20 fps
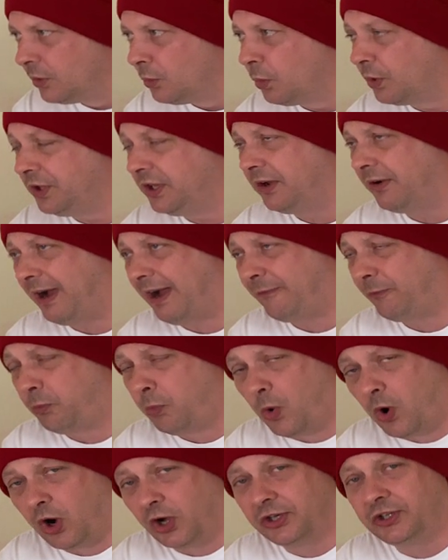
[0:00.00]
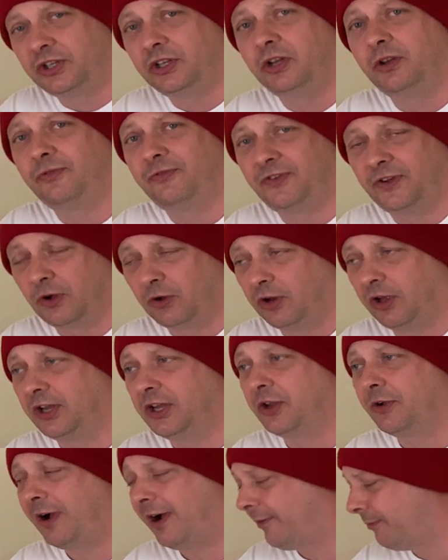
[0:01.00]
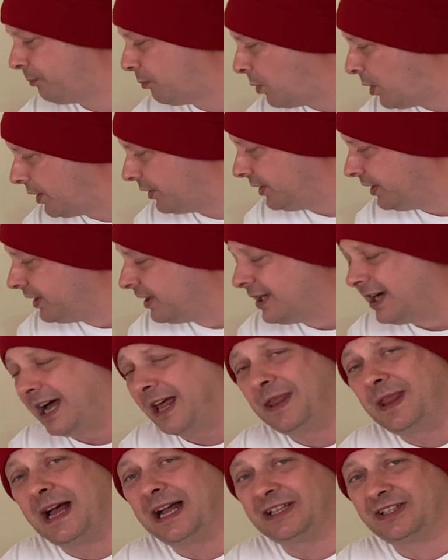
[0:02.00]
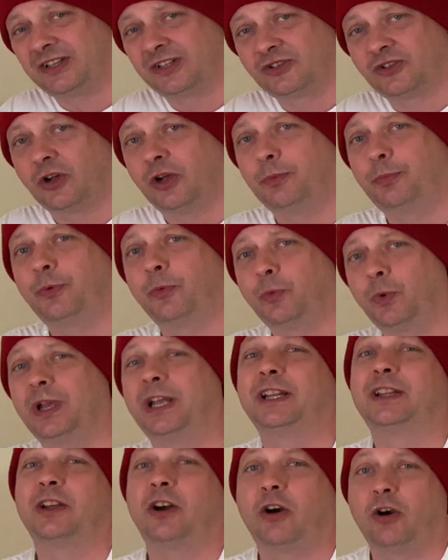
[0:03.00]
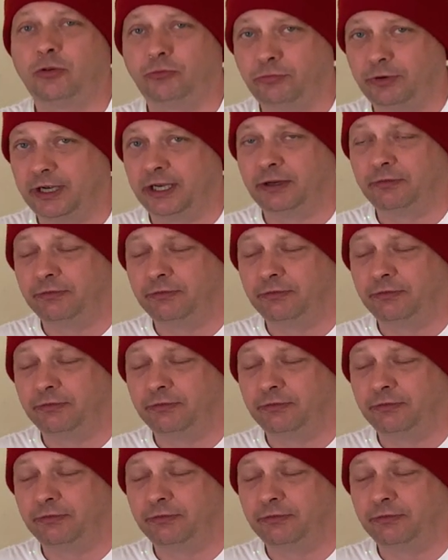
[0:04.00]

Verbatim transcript: When you have one, you feel like you have one, and that's the type of weed that I really,